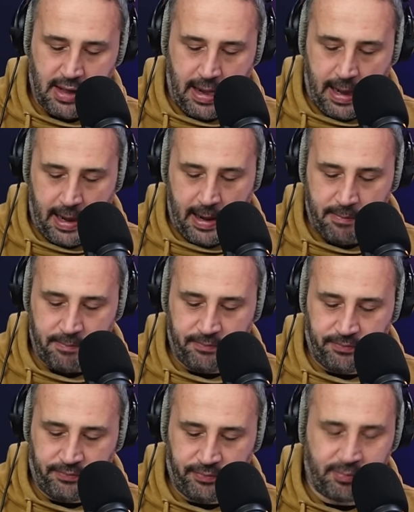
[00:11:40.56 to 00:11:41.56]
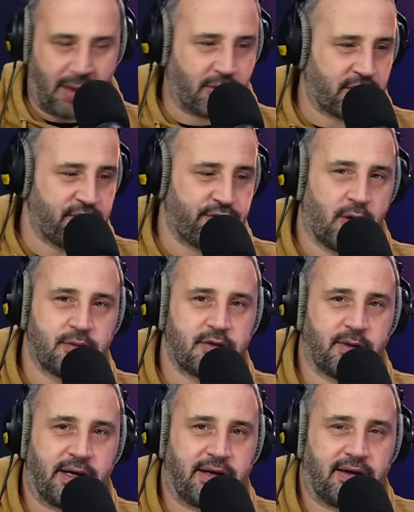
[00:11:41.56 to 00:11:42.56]
But I'm looking forward
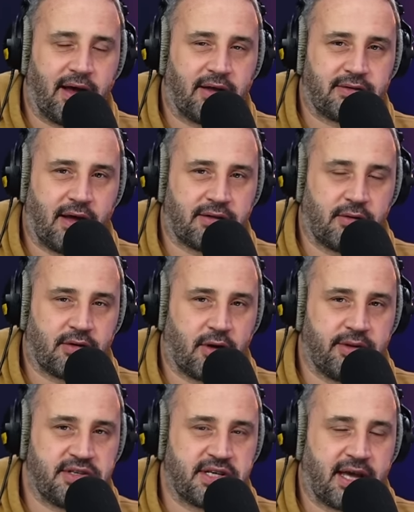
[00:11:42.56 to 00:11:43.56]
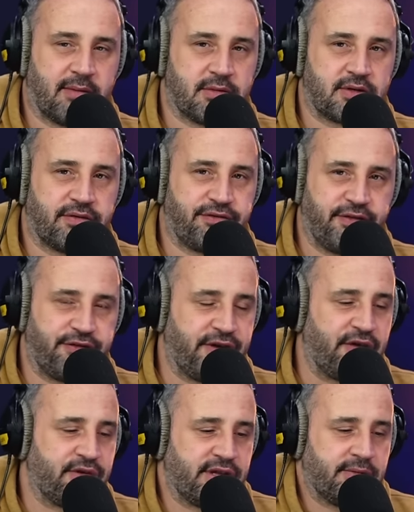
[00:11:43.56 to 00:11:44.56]
to it. I don't go into games
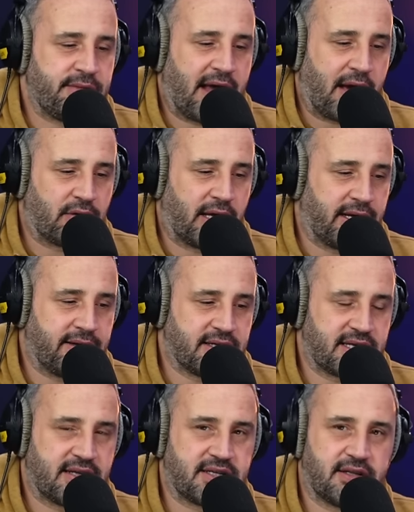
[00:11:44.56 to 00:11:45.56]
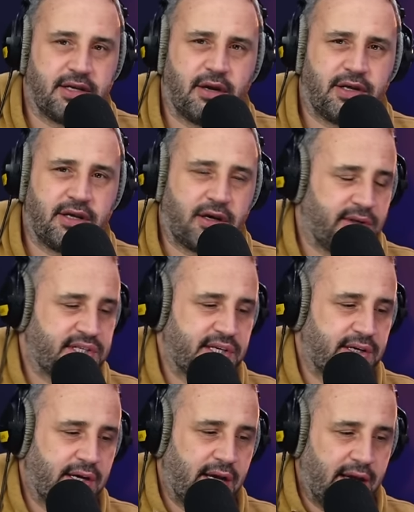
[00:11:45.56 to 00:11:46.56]
fearing them now, like in the sense that, you know, you go
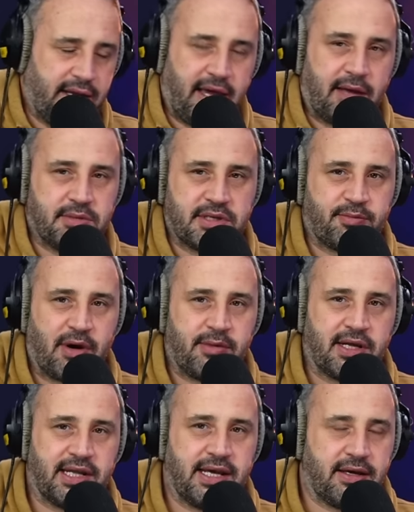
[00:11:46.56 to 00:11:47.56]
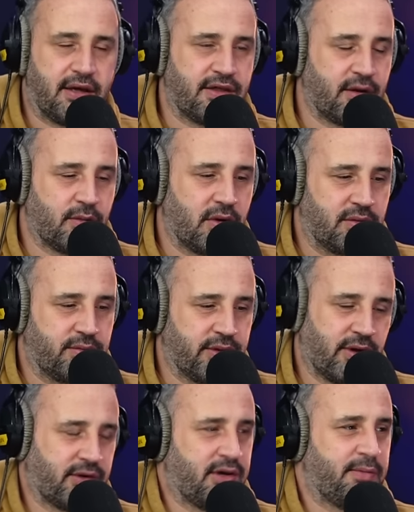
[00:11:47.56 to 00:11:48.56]
into games in the Premier League, you think, well, we're
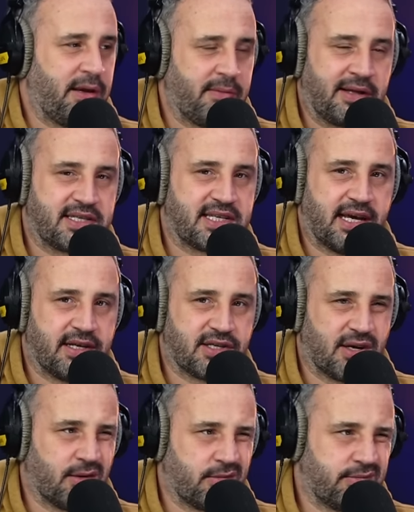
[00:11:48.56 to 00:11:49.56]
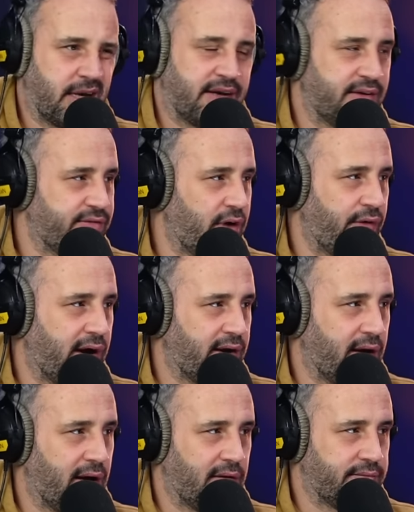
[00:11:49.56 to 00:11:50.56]
not going to beat Man City, so kind of, all right,
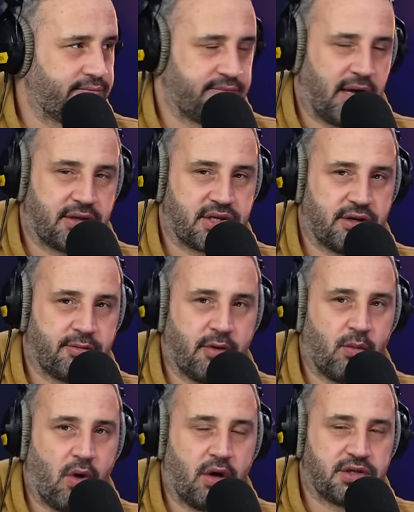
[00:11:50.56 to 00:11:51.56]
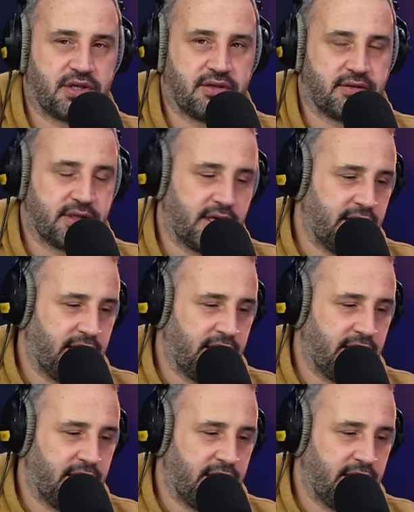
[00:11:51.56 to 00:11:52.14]
I'll turn up and watch and,